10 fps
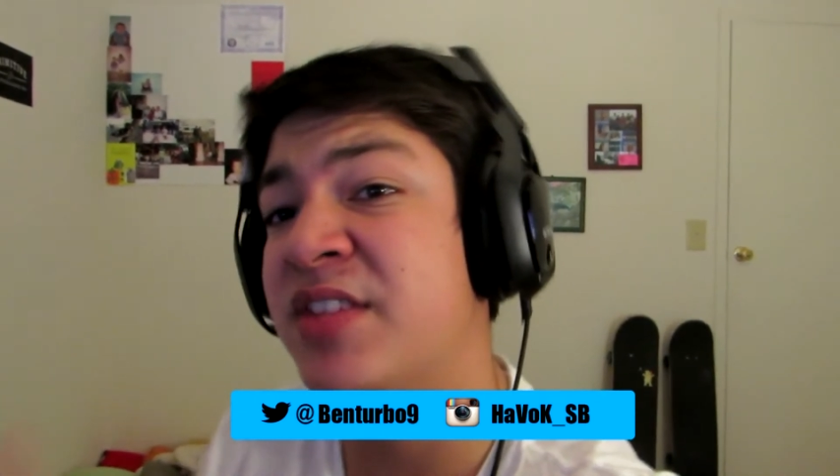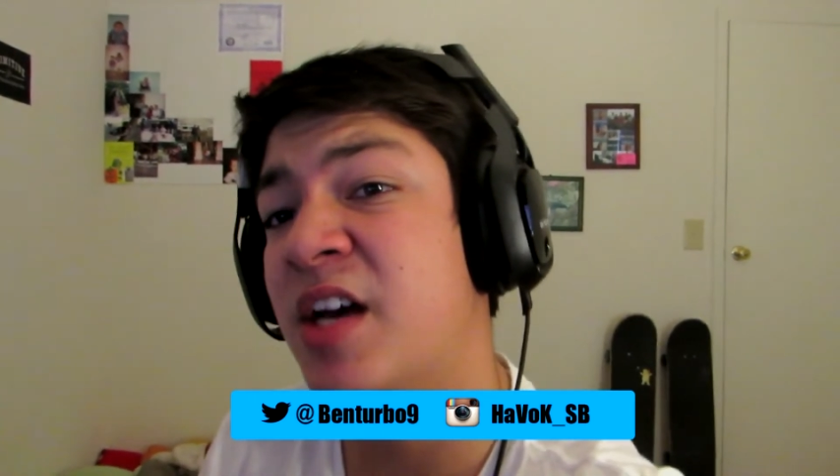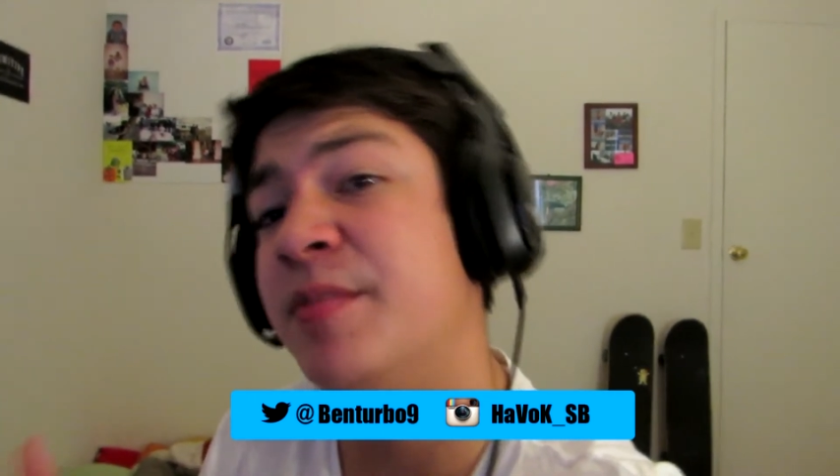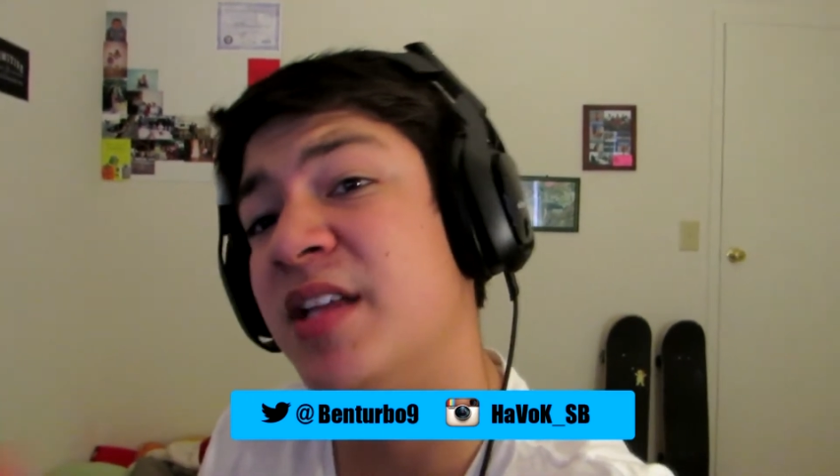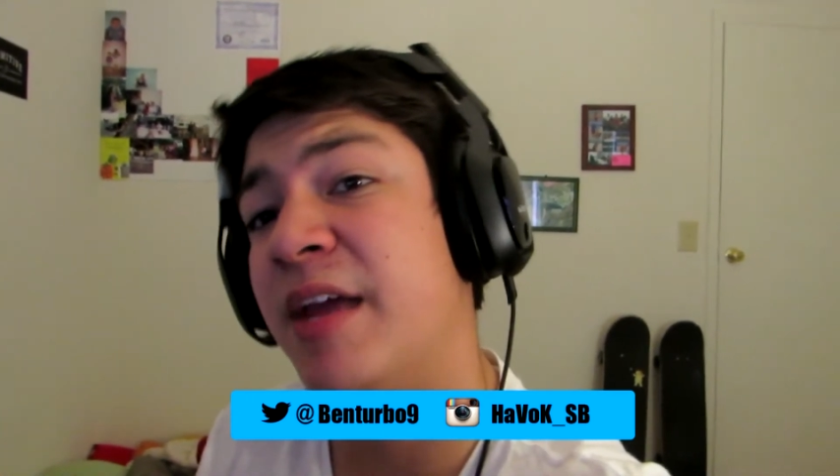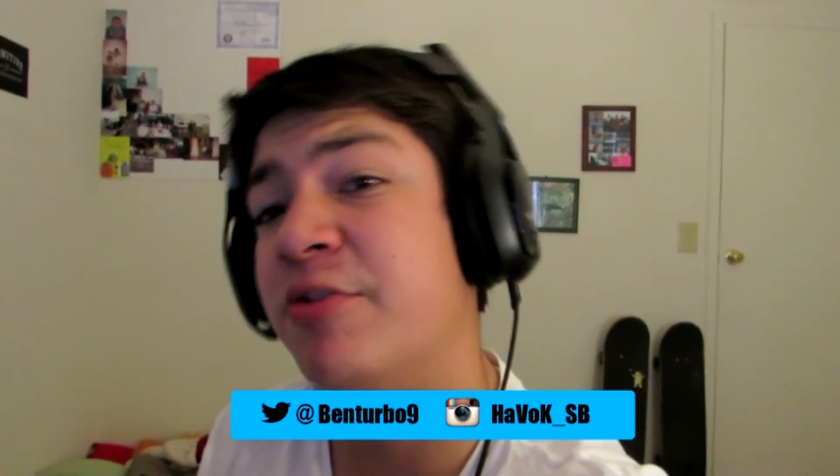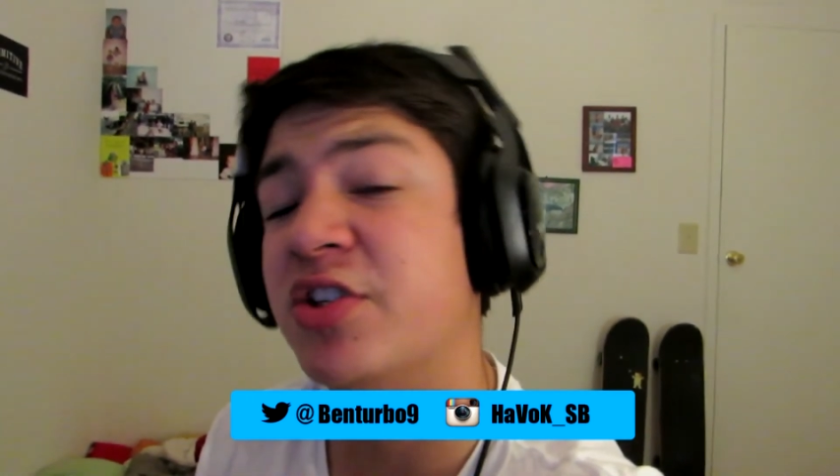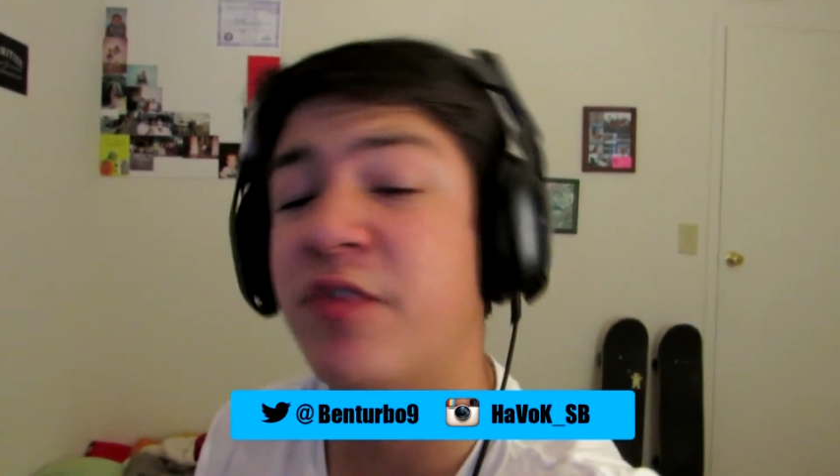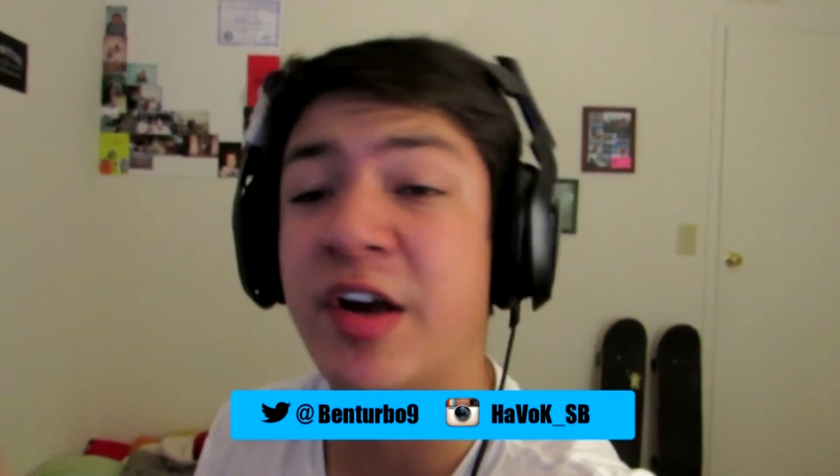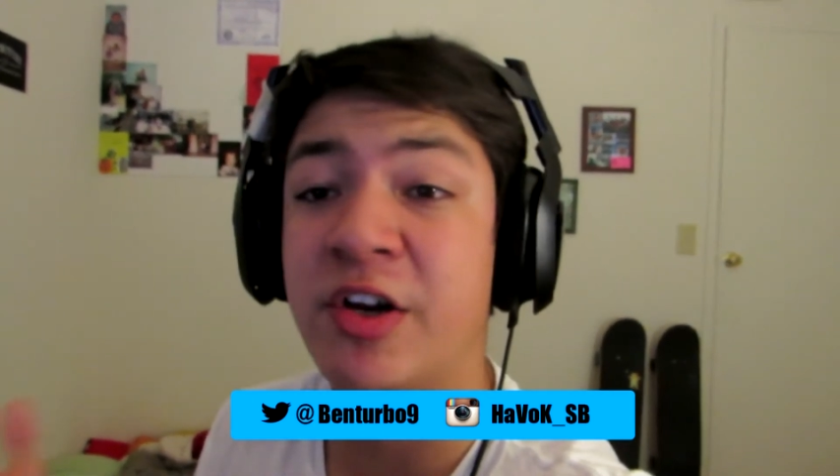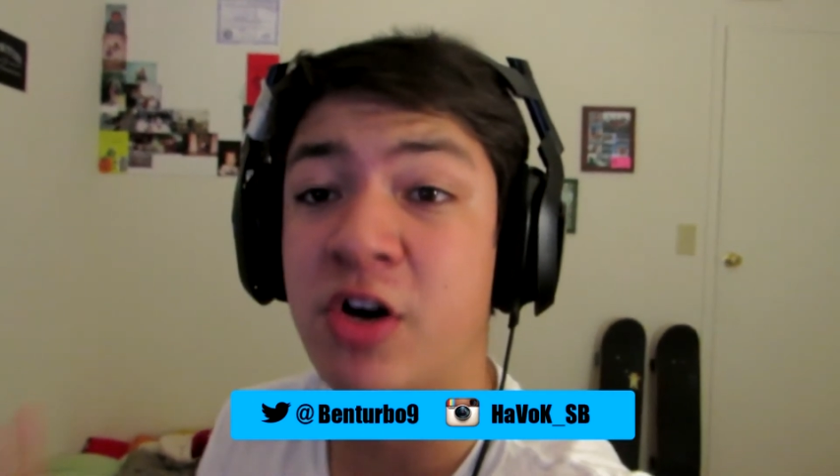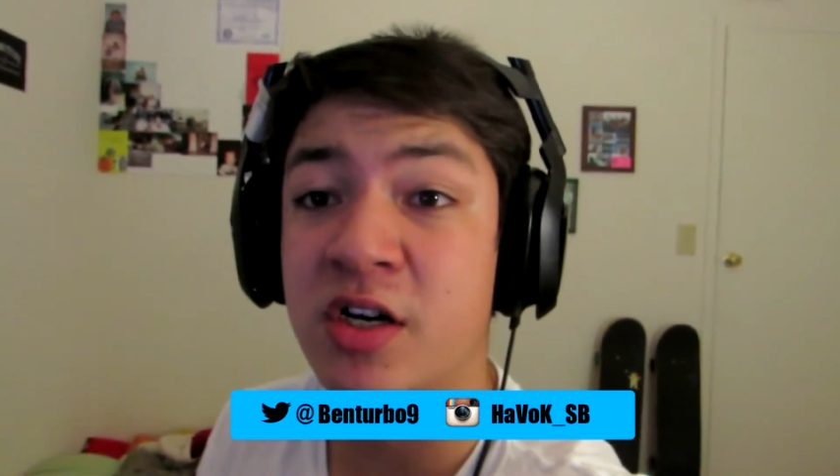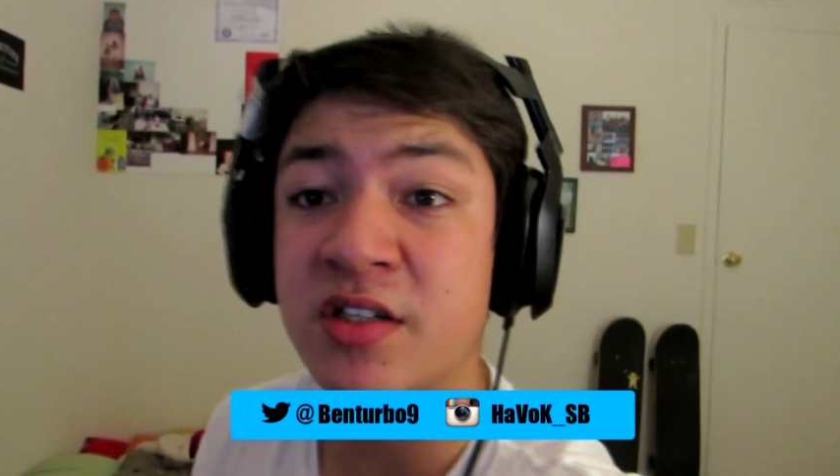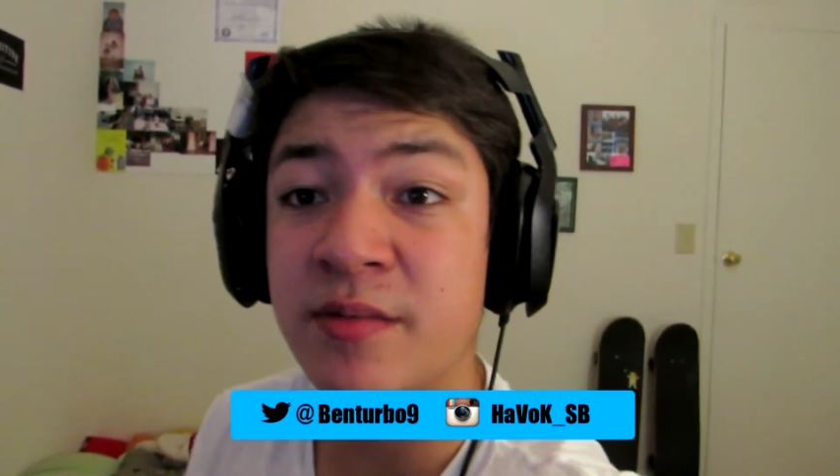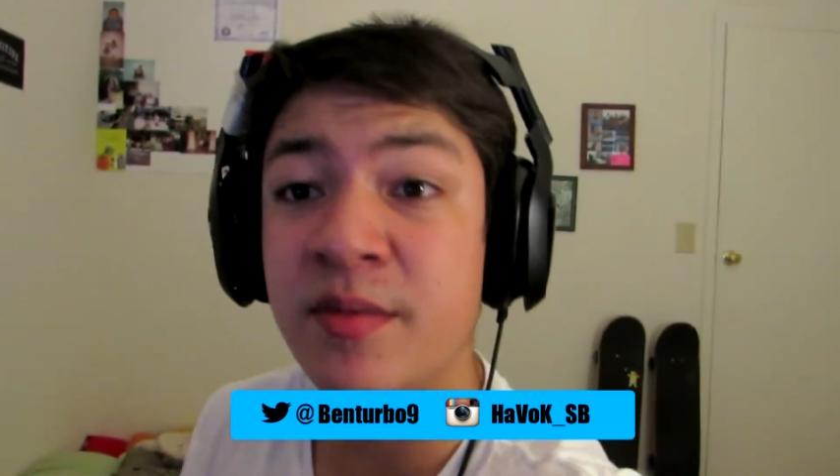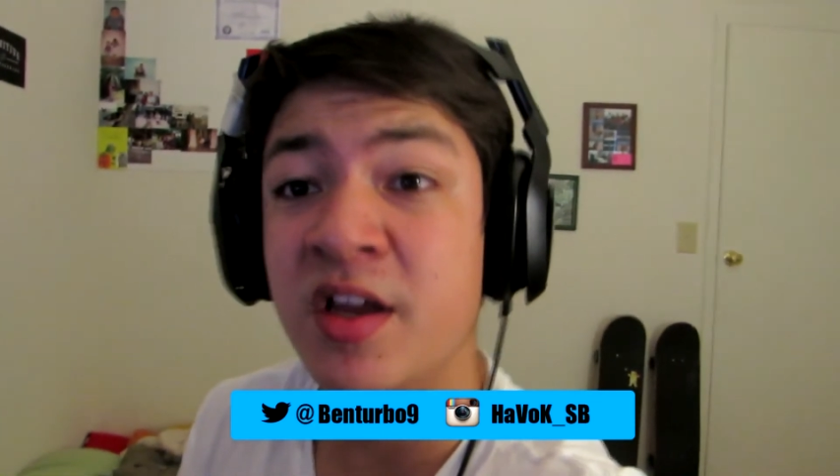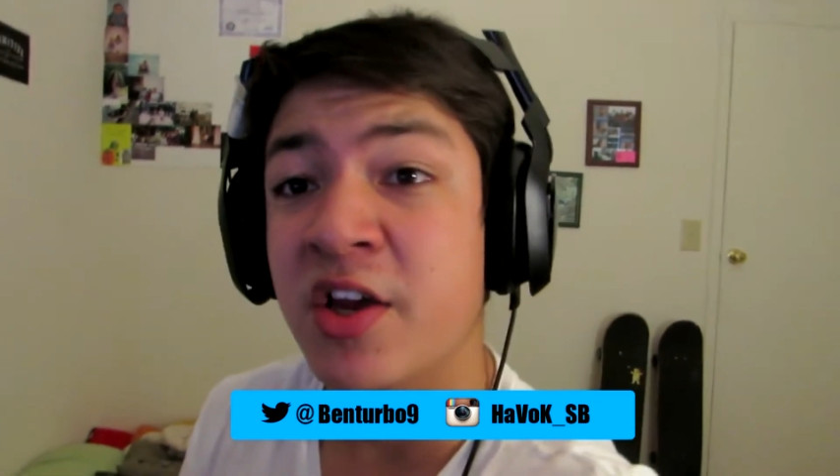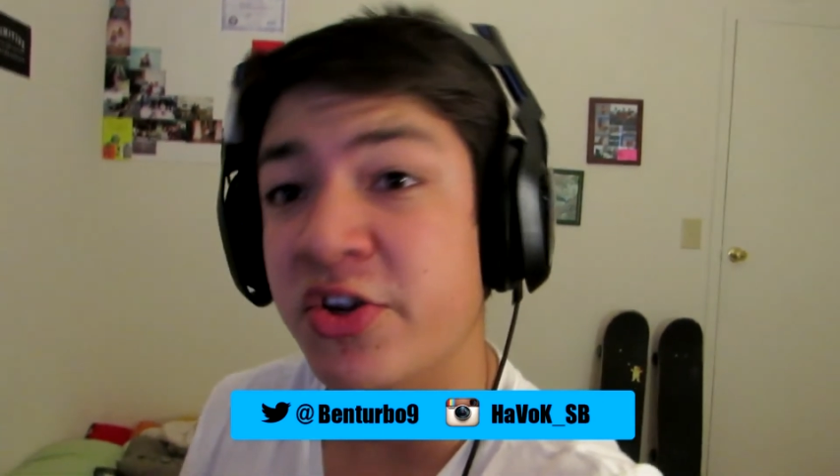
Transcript: subs today, which is fucking awesome.